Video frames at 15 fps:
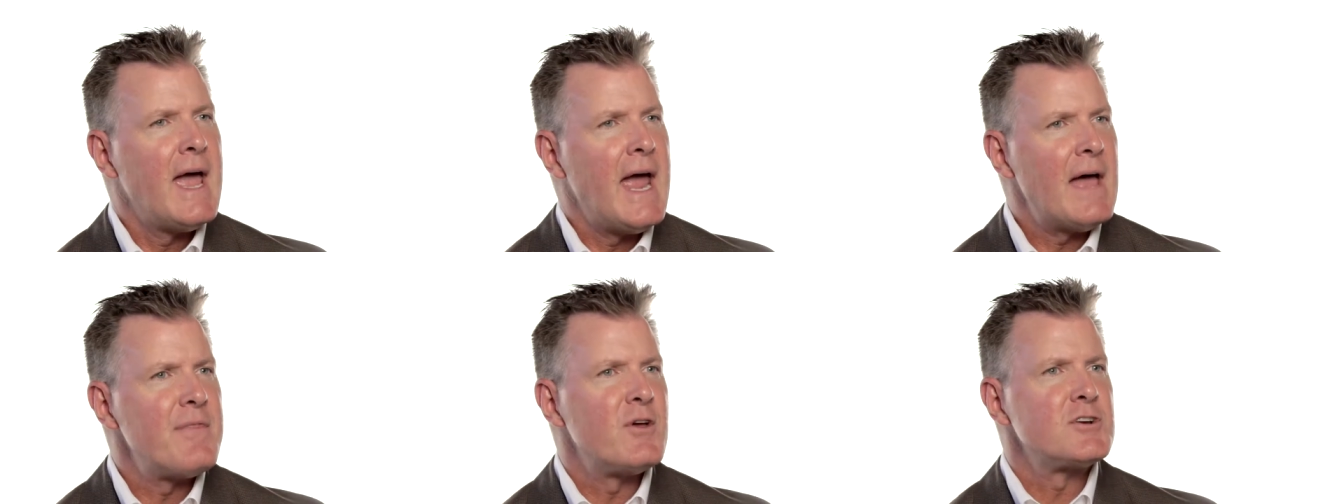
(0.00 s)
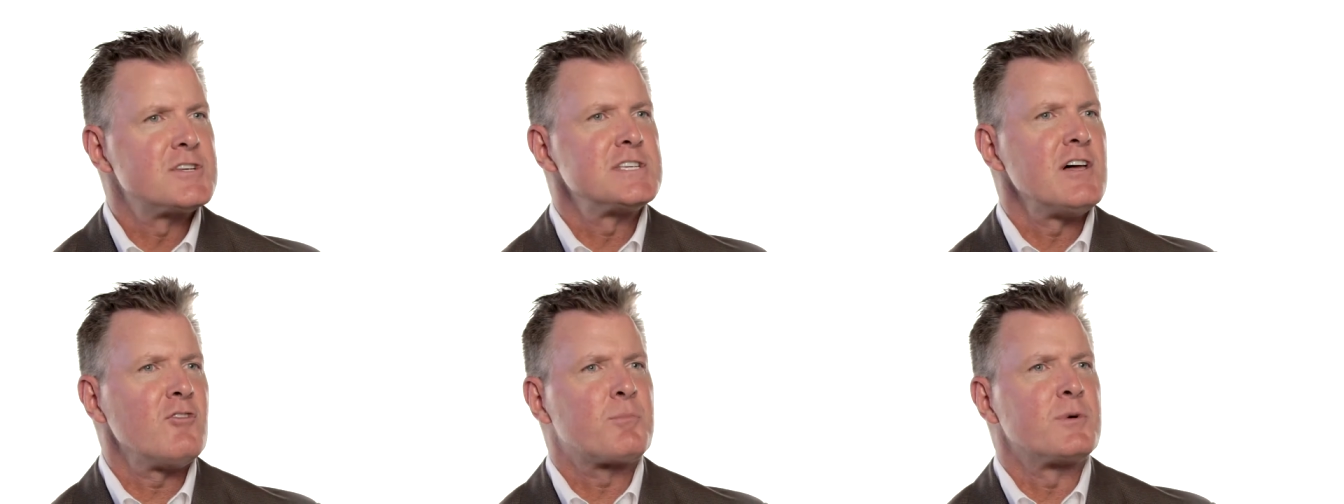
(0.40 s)
and their
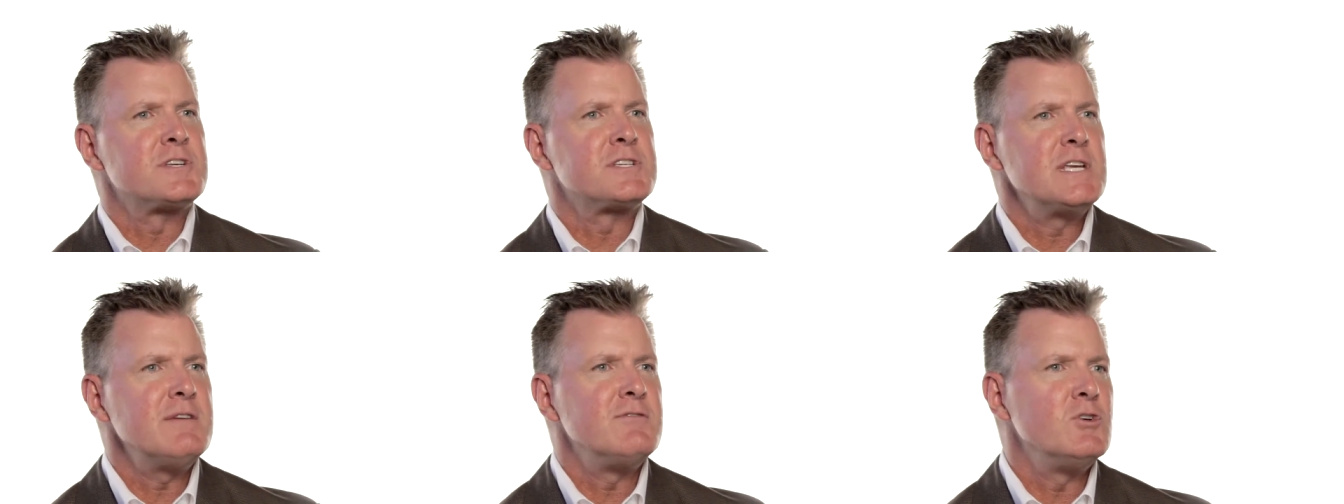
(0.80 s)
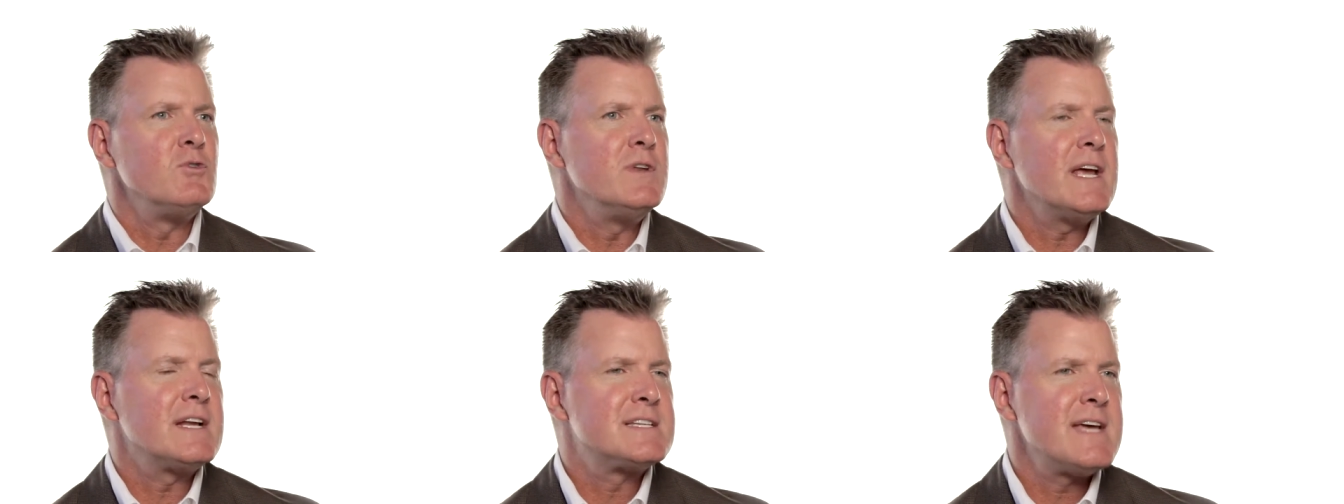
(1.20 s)
self-perceived
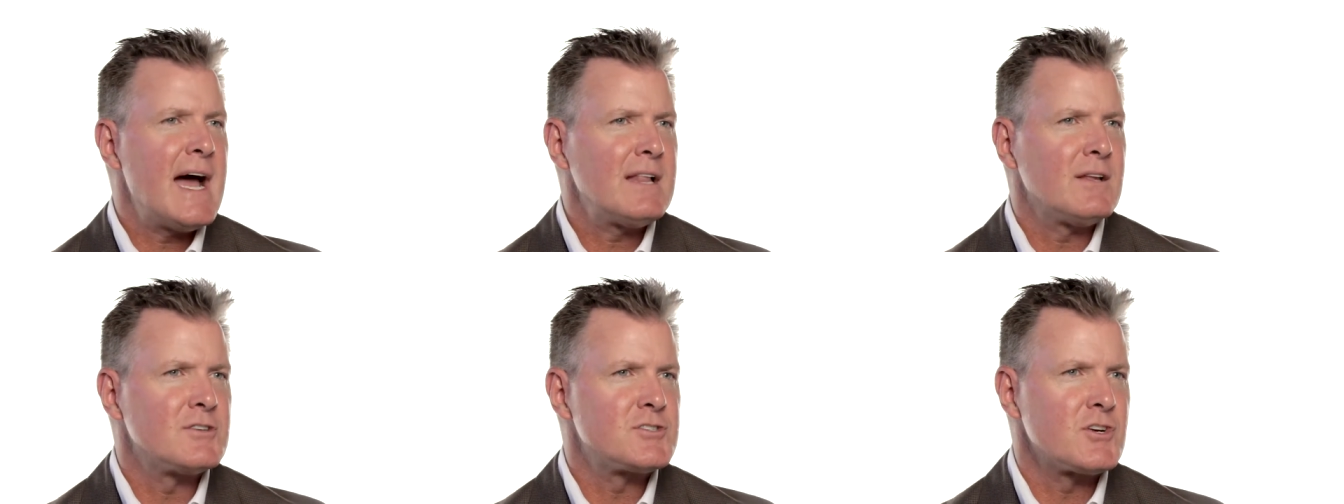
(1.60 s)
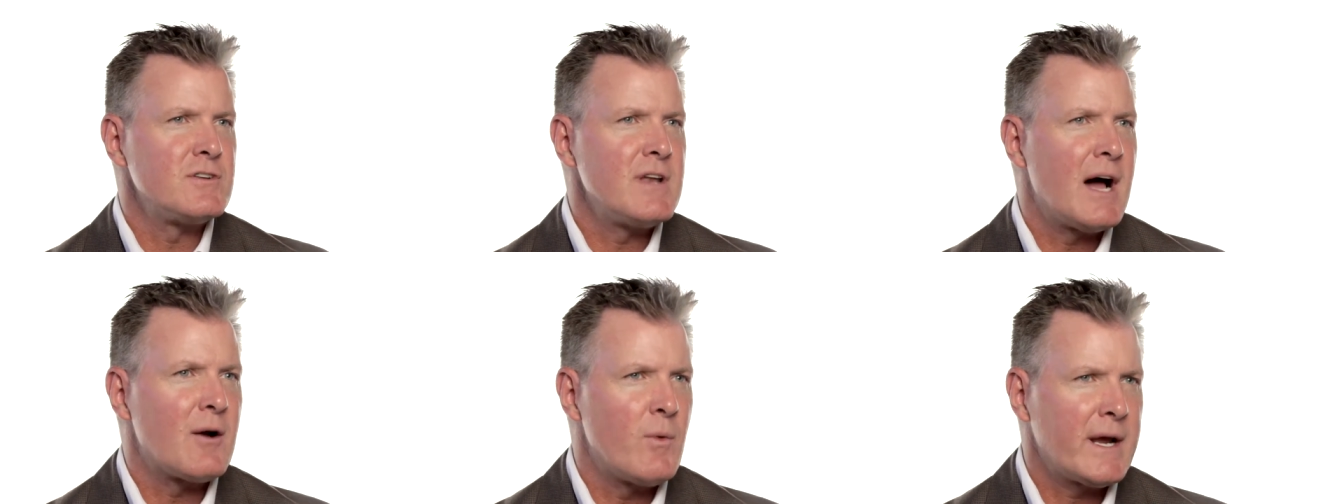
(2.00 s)
unique talents are
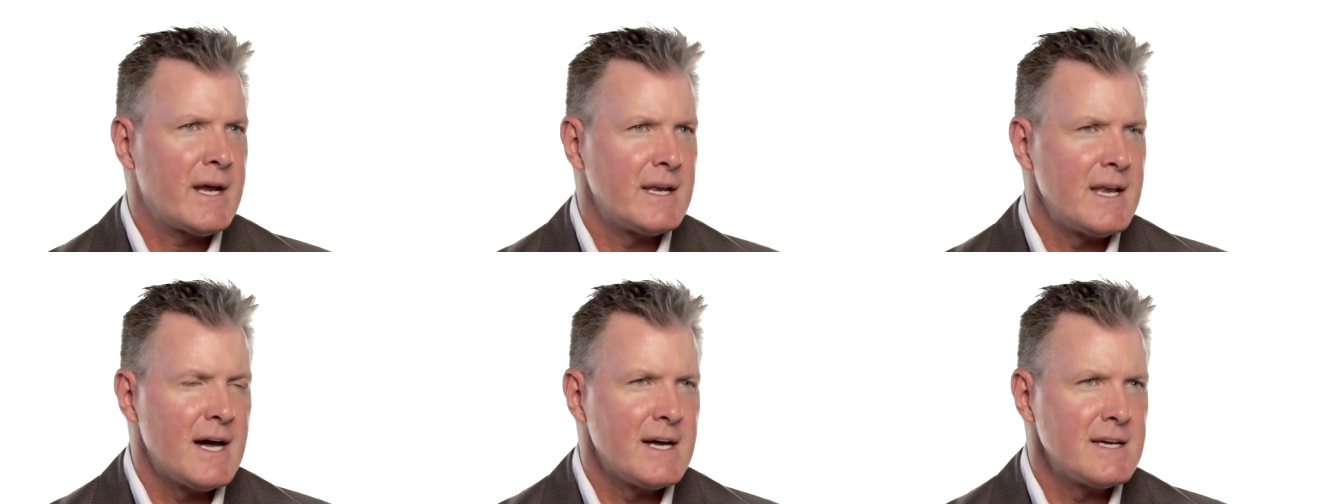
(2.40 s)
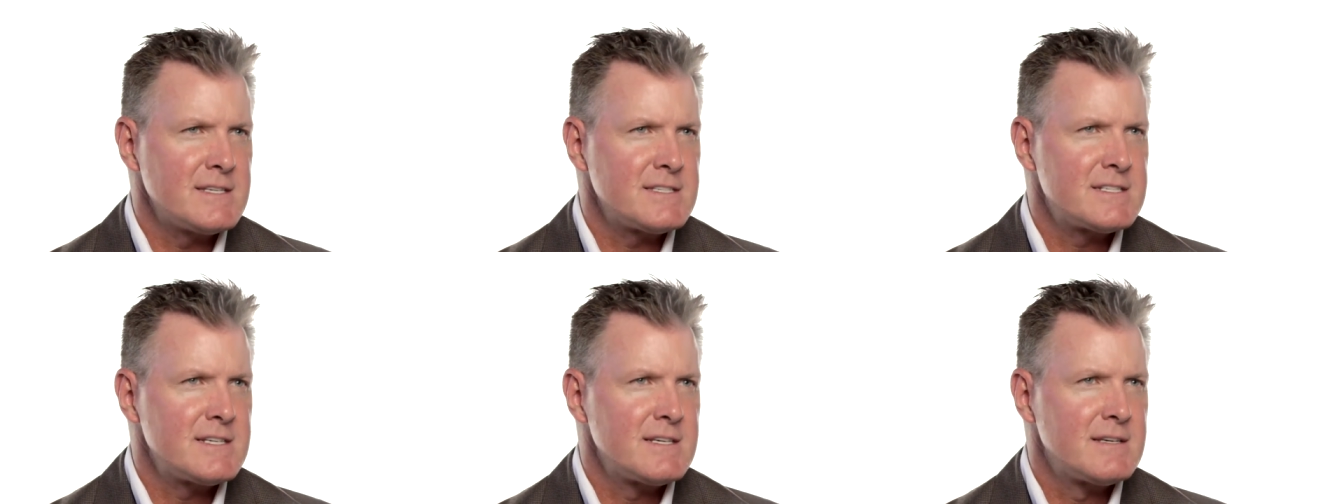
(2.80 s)
not recognized.